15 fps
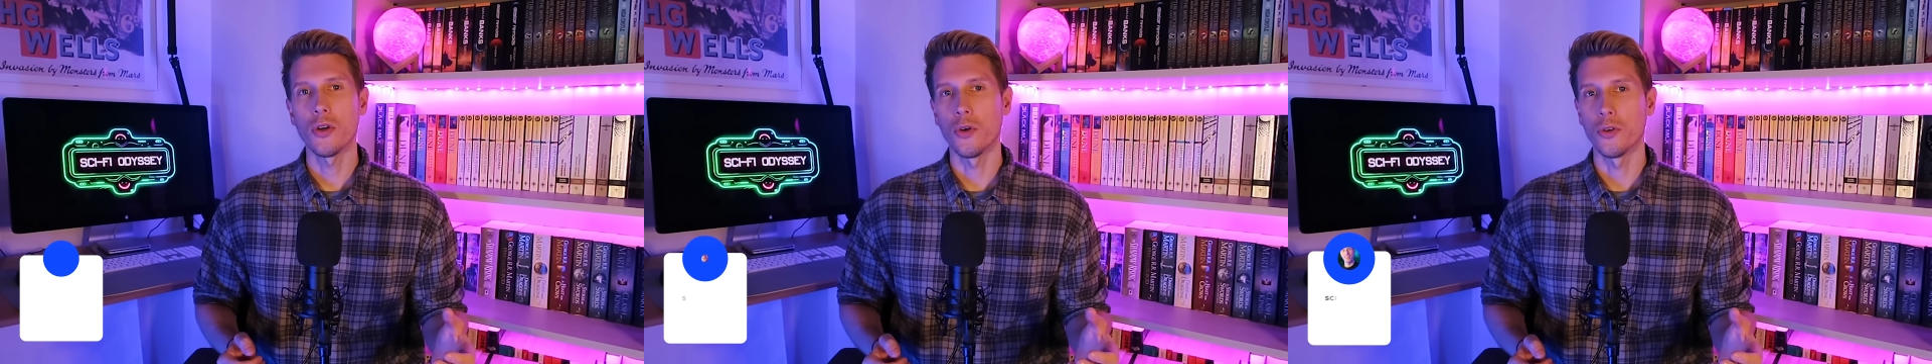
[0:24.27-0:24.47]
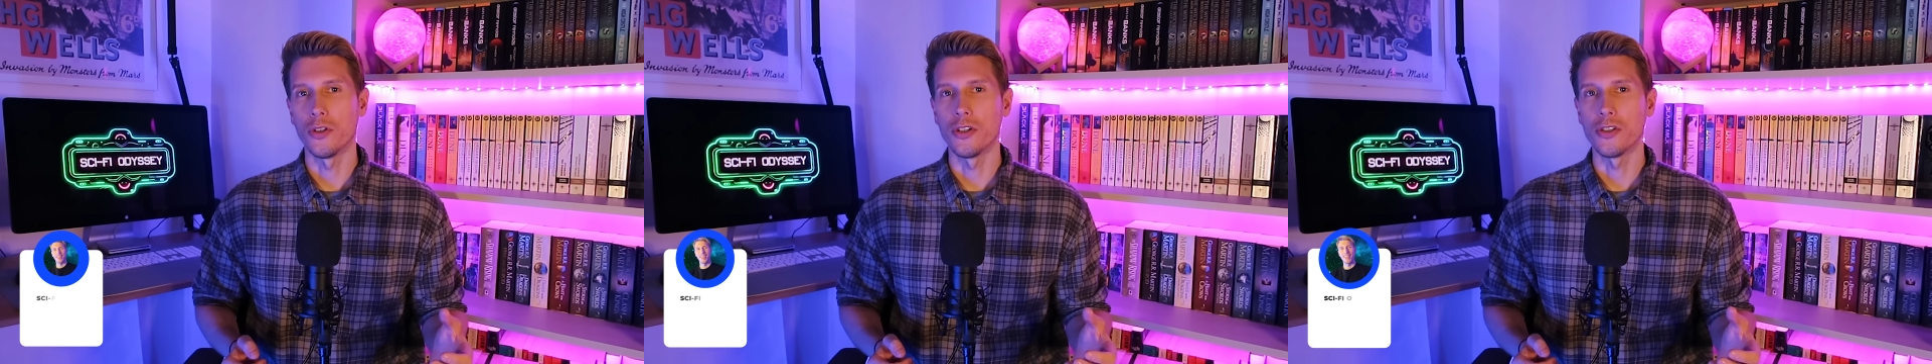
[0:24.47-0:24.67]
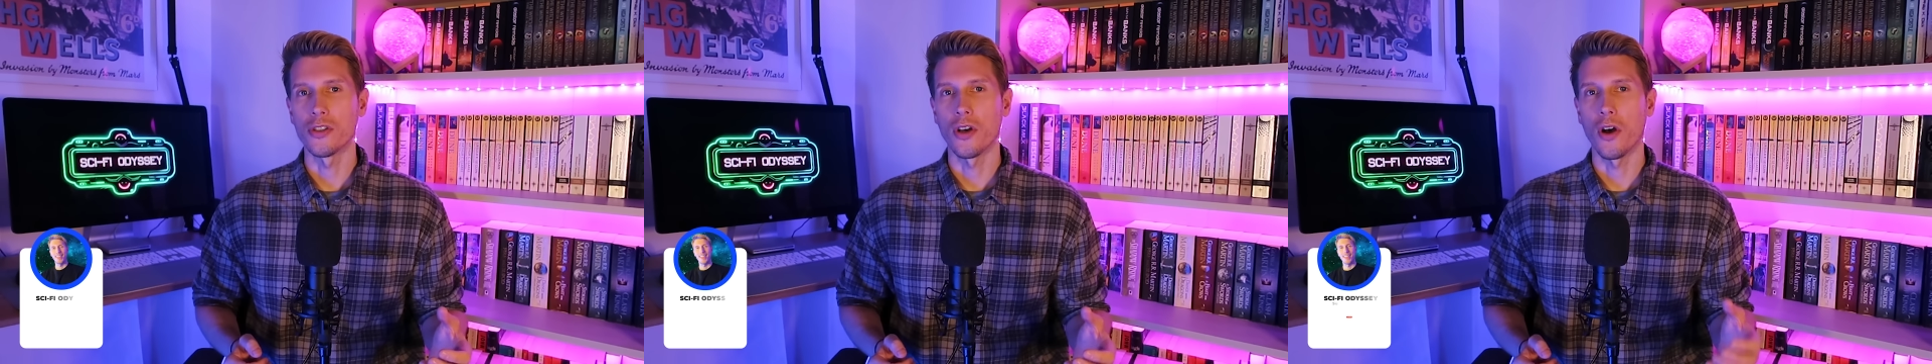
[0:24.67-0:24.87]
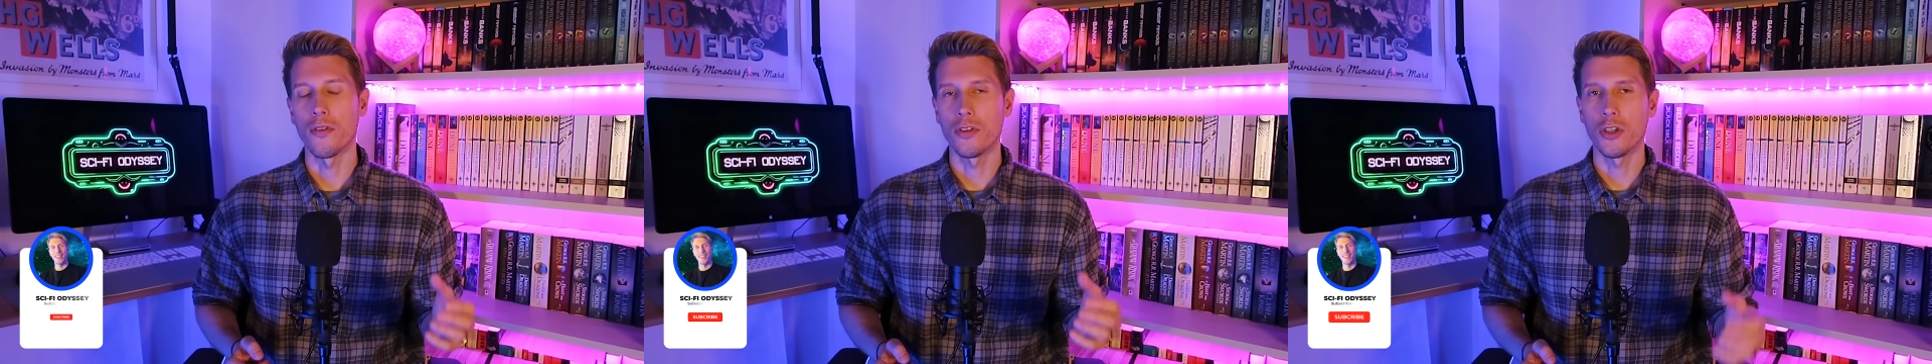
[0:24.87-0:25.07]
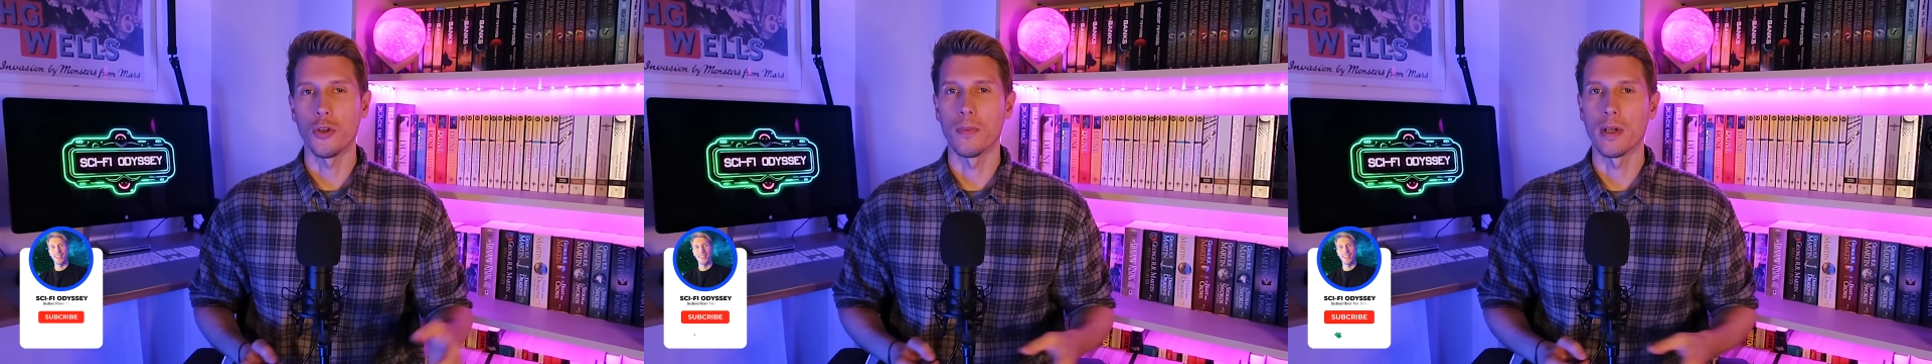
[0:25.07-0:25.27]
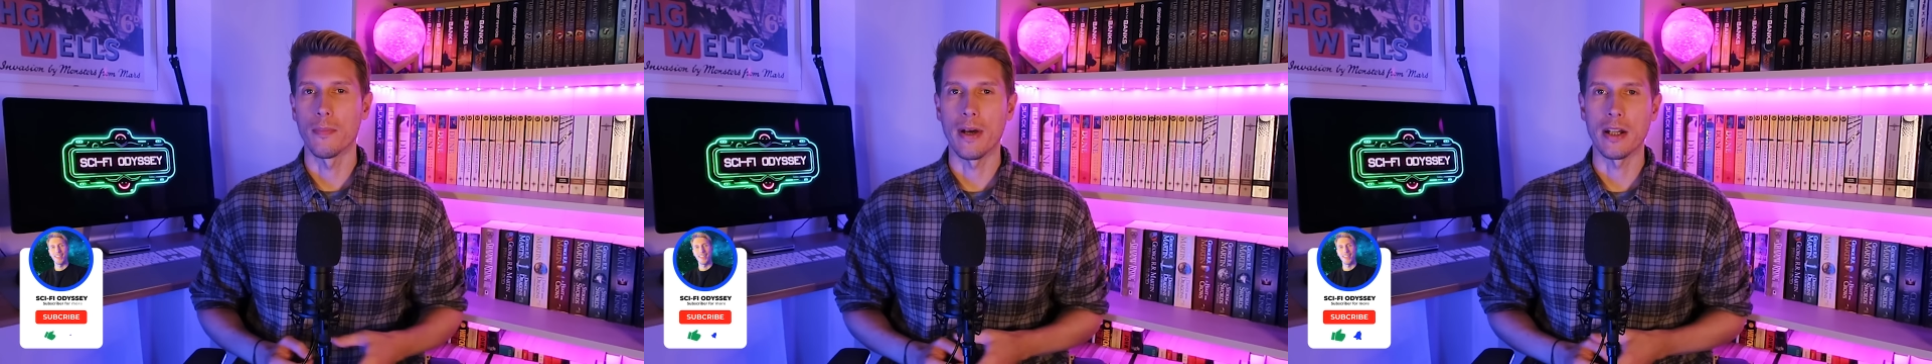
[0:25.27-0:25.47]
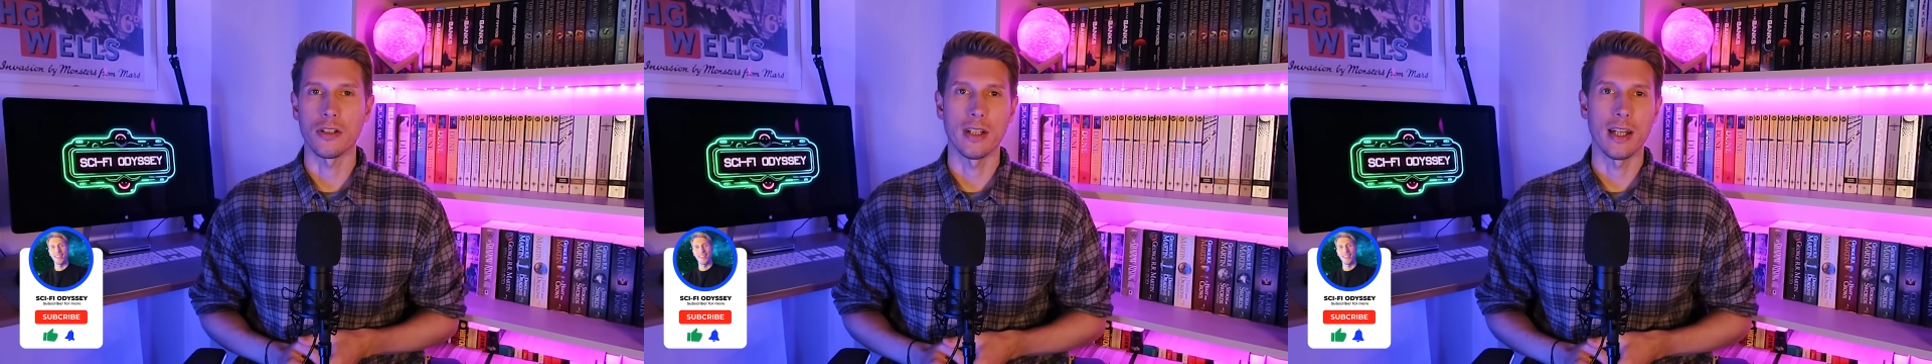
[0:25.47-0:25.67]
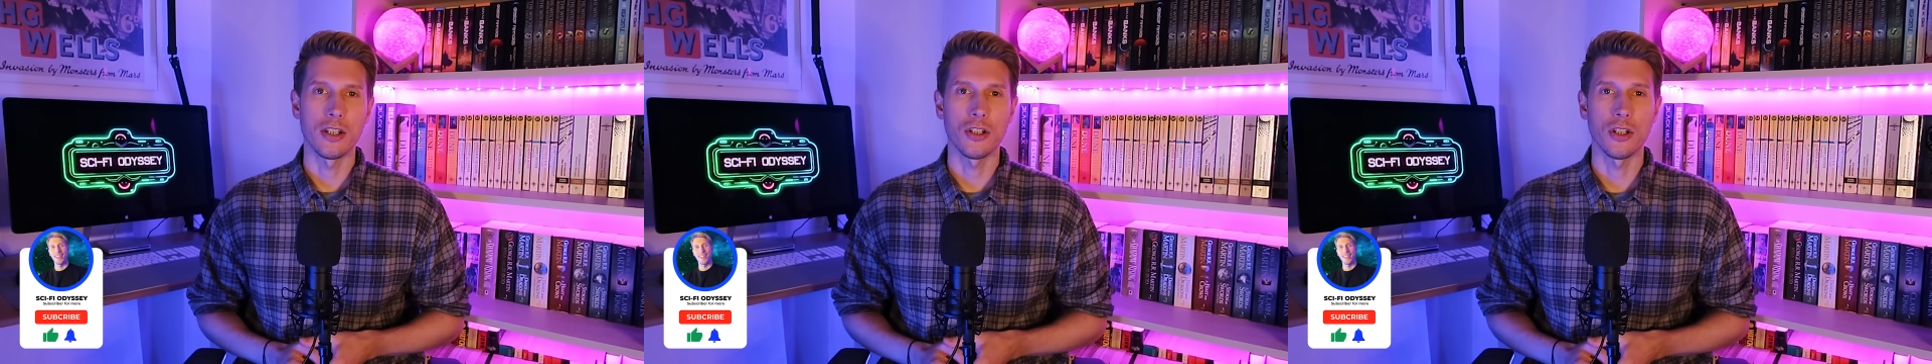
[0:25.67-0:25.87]
corners of human
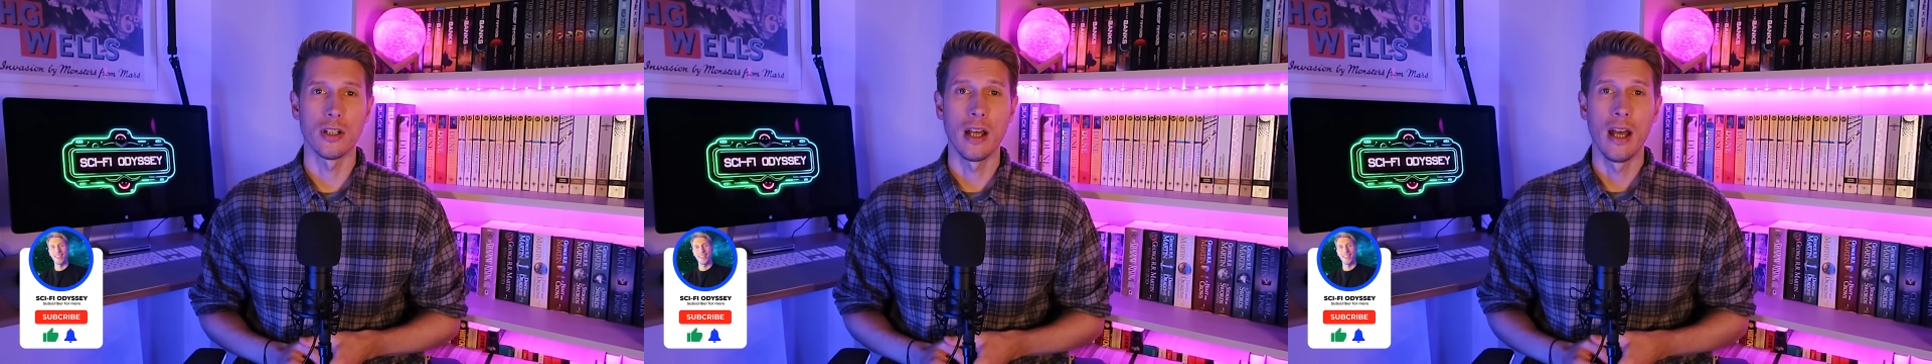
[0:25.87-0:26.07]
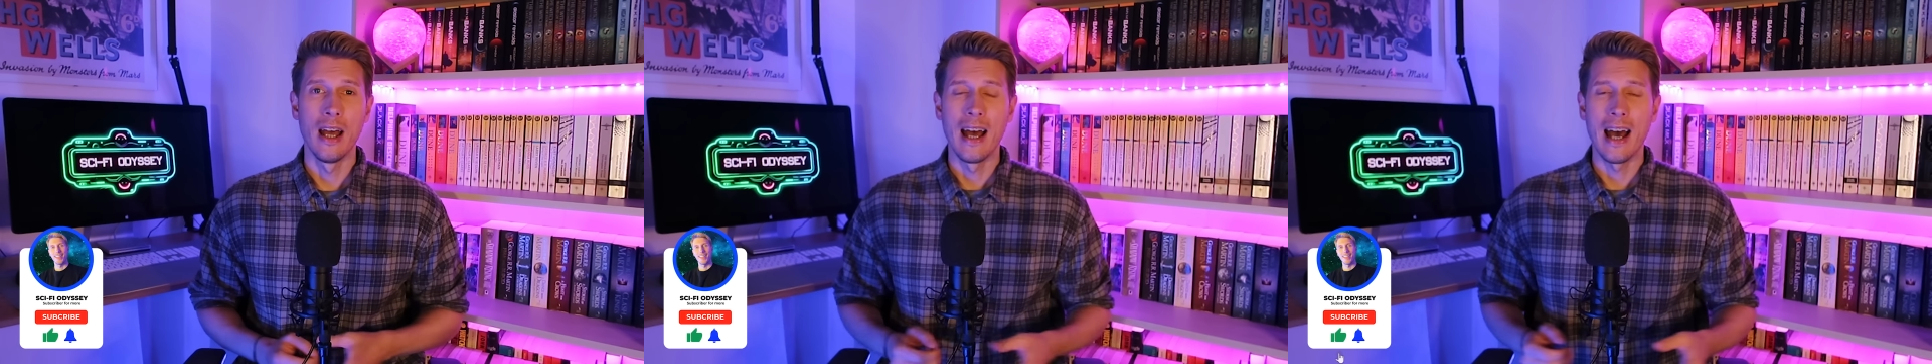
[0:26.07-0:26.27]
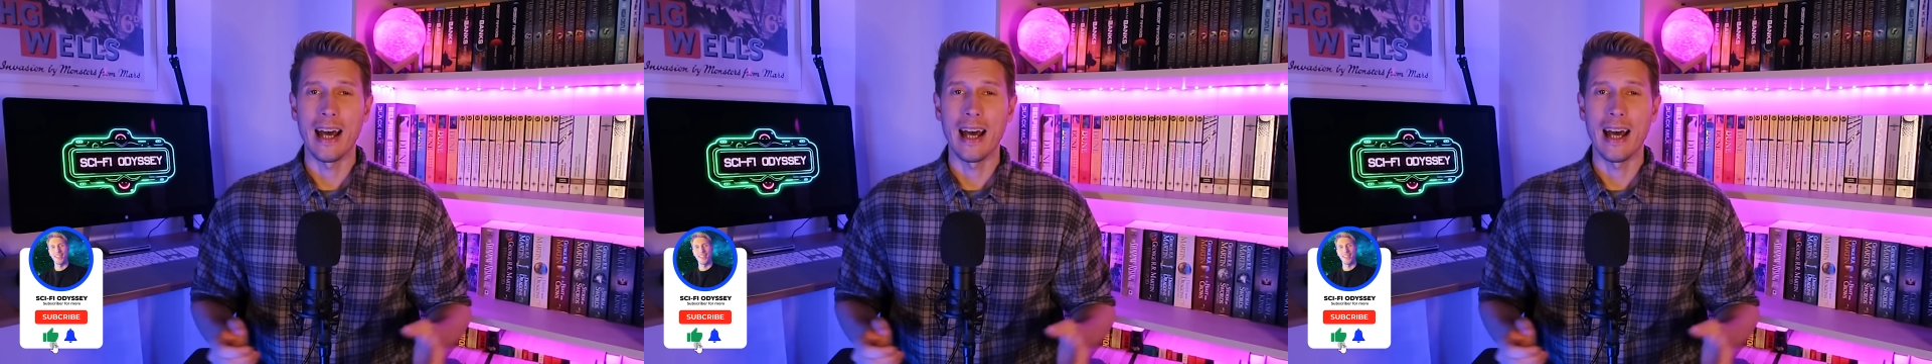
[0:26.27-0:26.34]
imagination,